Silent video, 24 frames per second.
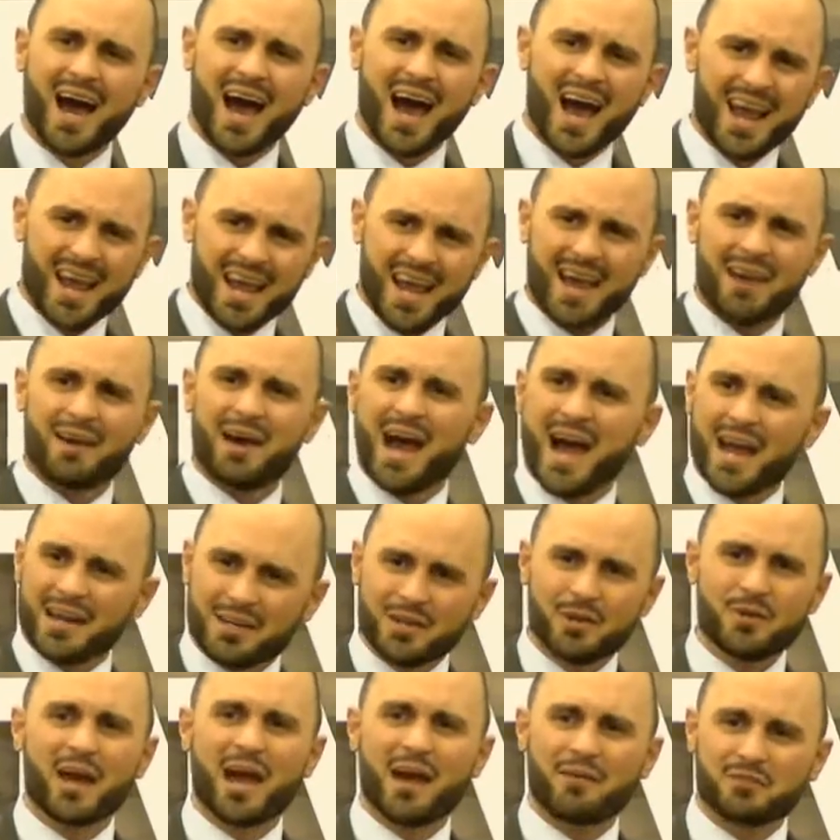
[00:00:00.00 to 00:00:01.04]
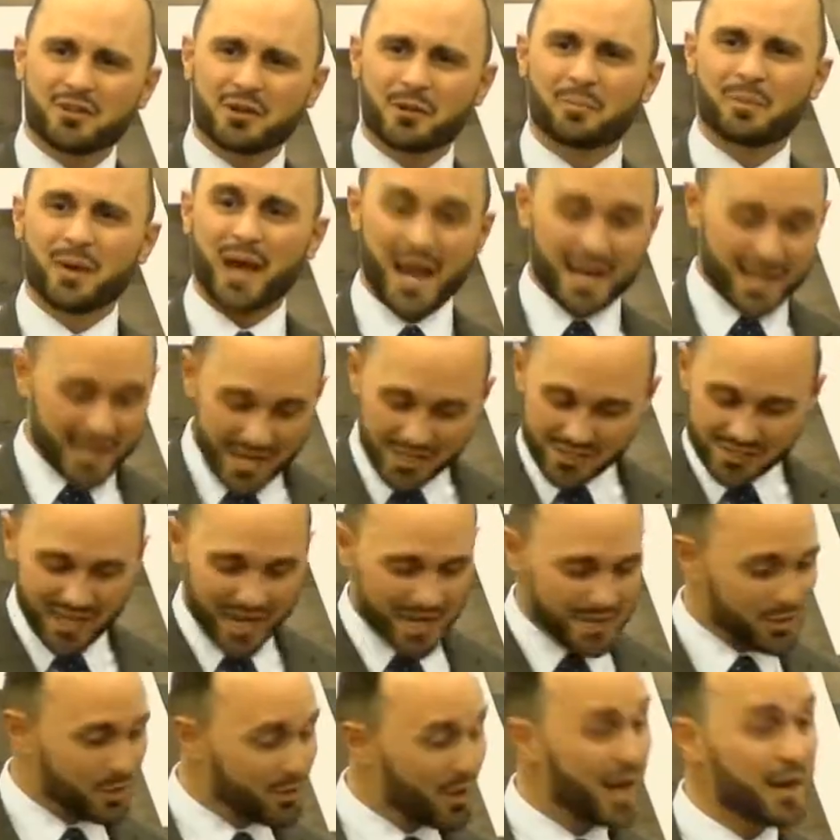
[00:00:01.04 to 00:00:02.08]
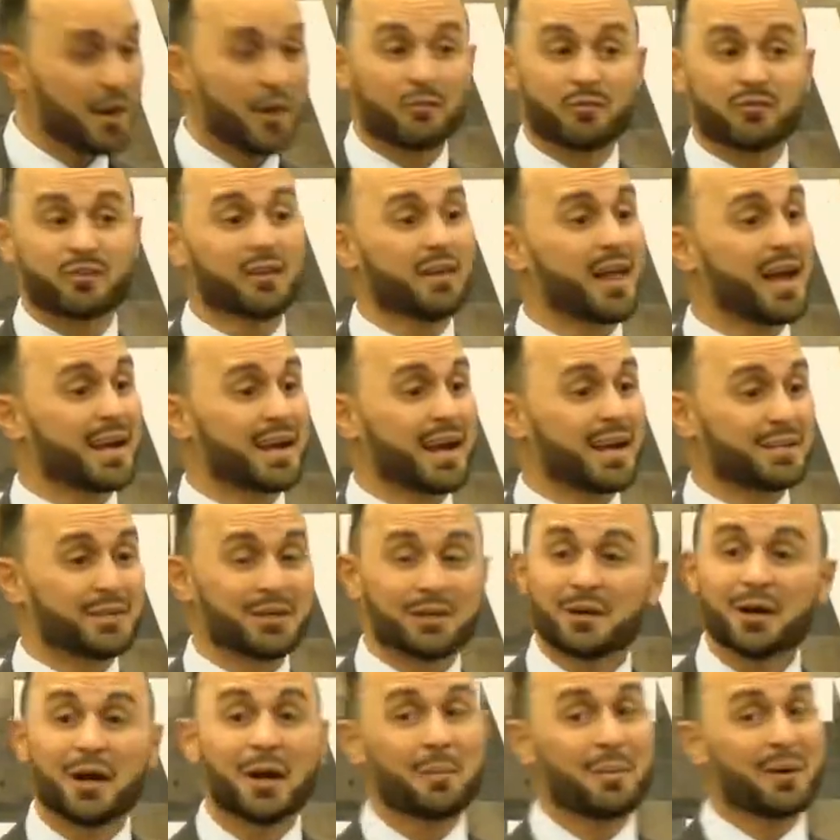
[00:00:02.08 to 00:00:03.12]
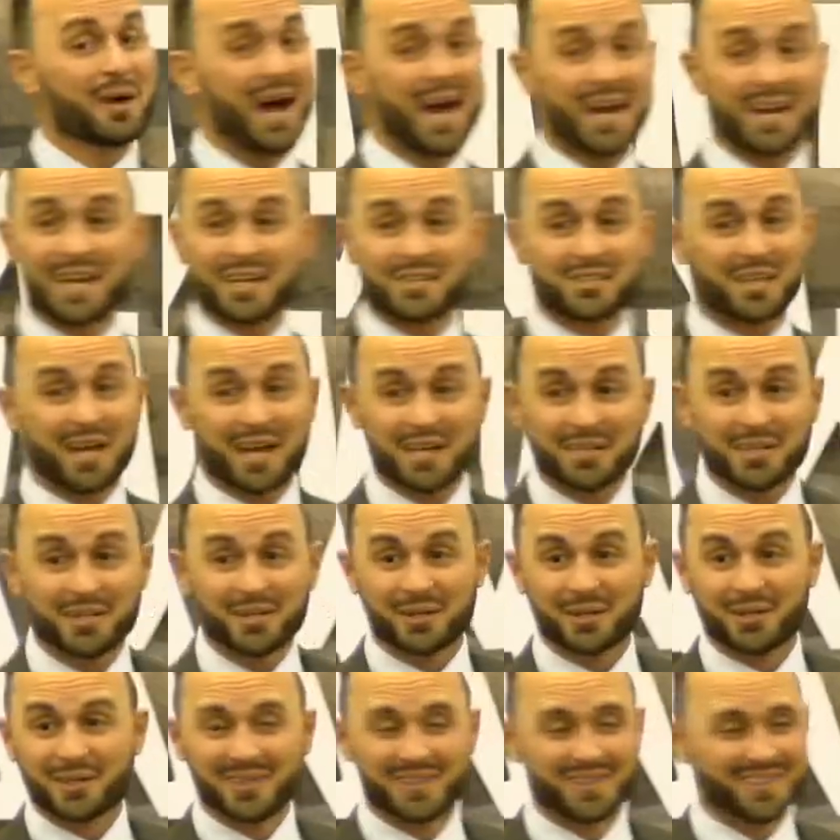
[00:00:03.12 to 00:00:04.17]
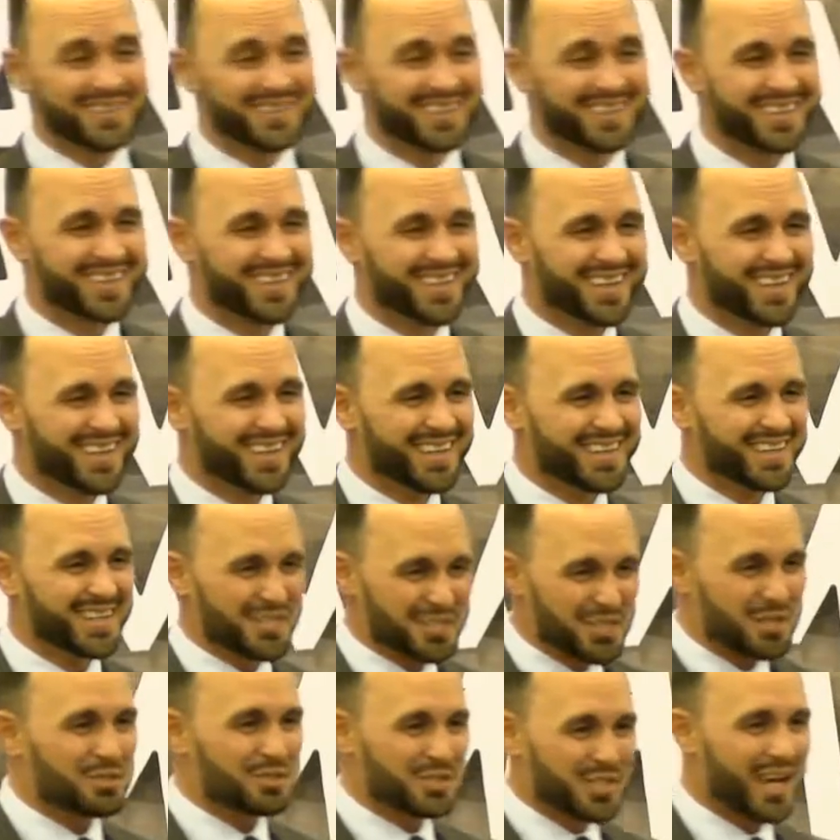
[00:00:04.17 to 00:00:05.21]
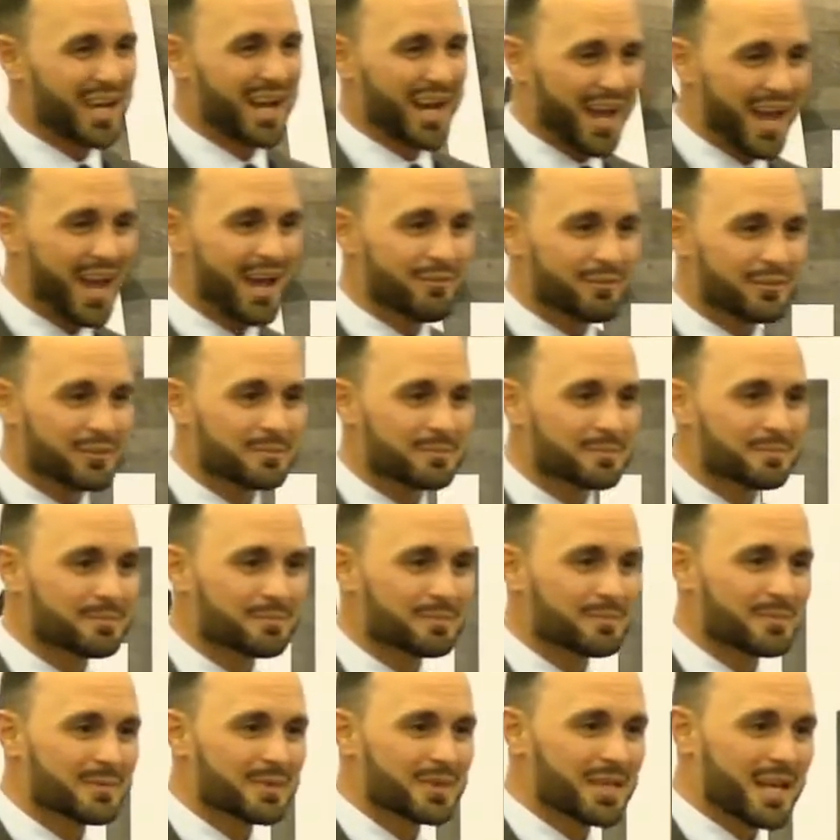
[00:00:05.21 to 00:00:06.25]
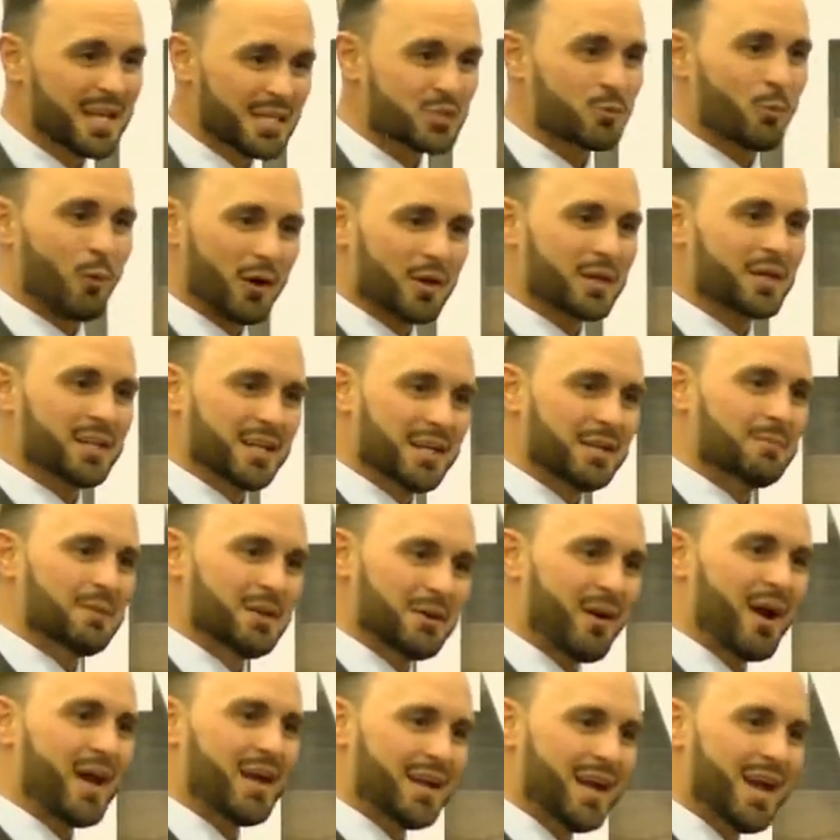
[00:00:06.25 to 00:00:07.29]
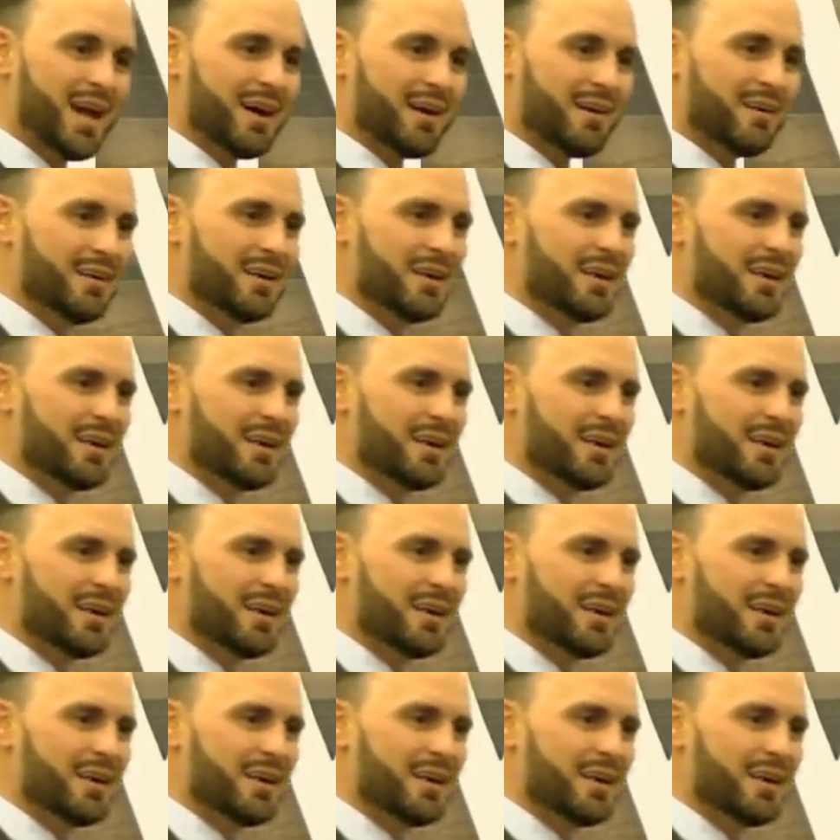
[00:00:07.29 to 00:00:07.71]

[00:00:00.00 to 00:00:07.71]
I don't feel like I do, but I guess I do. Because you said I have it. It's working in me right now.